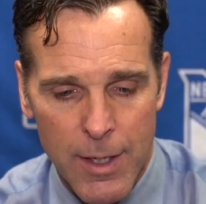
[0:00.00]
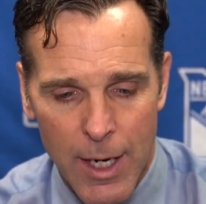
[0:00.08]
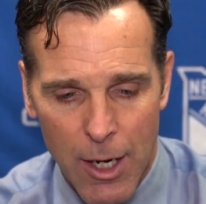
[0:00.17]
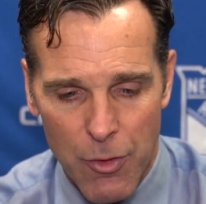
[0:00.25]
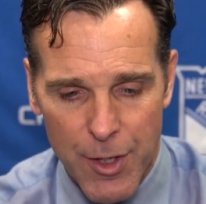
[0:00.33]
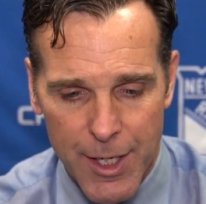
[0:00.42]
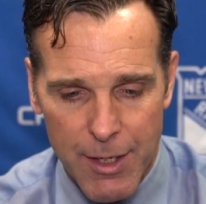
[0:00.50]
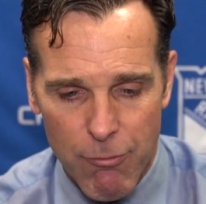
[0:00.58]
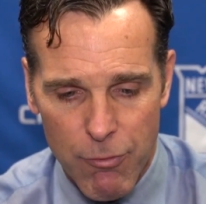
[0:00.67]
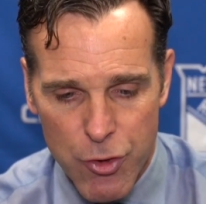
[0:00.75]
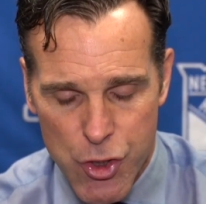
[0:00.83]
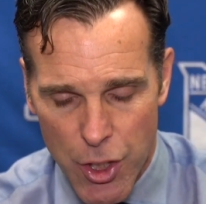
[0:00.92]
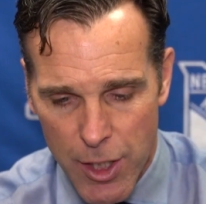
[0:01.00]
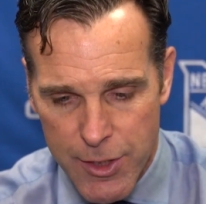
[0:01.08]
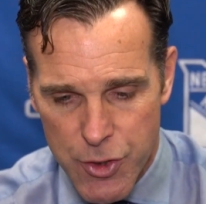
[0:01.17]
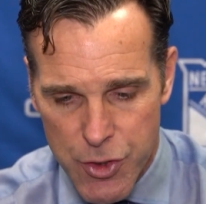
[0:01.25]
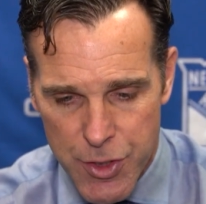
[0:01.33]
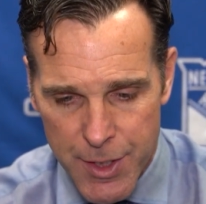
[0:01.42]
how they're
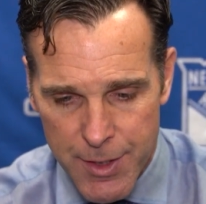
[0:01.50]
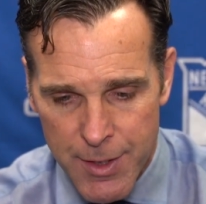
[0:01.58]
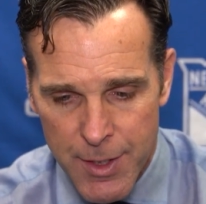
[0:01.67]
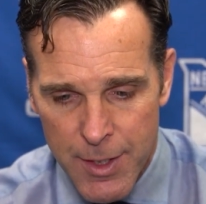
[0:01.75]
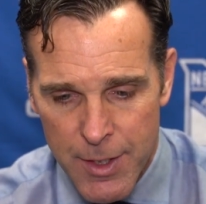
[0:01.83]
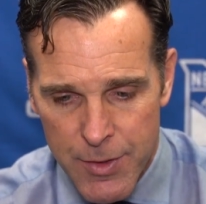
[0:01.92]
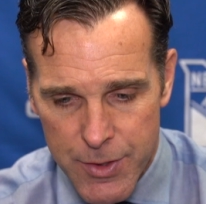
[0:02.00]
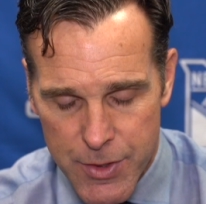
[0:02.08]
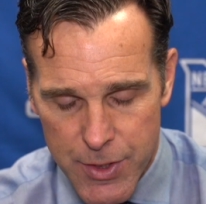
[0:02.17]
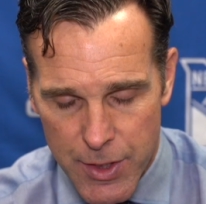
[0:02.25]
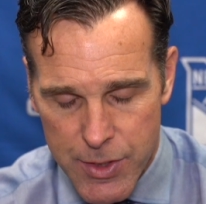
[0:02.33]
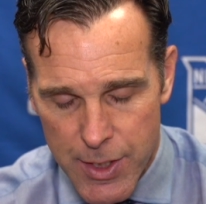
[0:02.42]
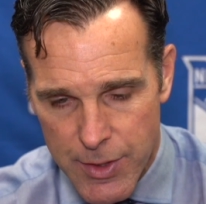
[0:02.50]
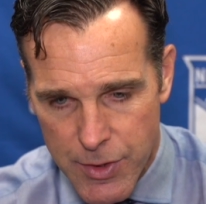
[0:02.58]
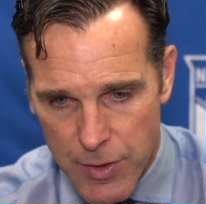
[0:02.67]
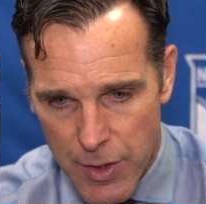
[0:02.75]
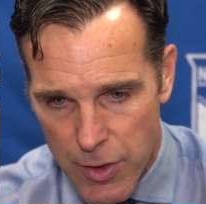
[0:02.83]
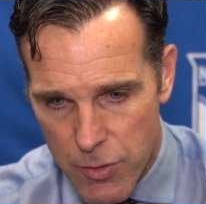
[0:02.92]
judged, and the success
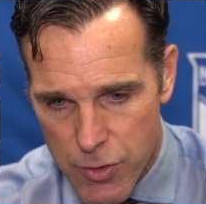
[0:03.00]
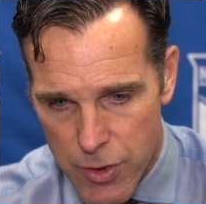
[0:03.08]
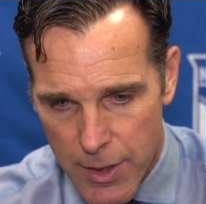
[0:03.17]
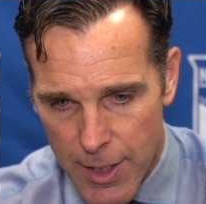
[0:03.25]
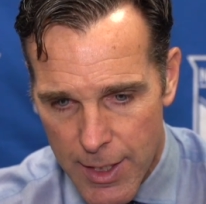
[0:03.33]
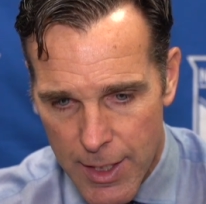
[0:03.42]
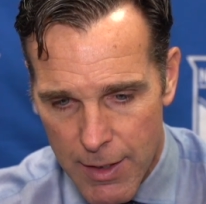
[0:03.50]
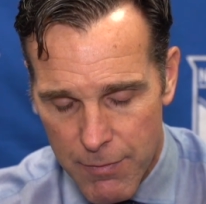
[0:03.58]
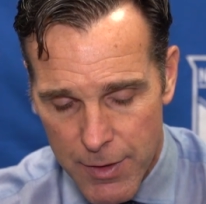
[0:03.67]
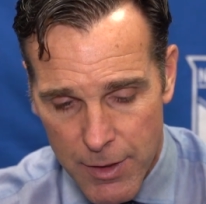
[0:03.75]
that they usually have.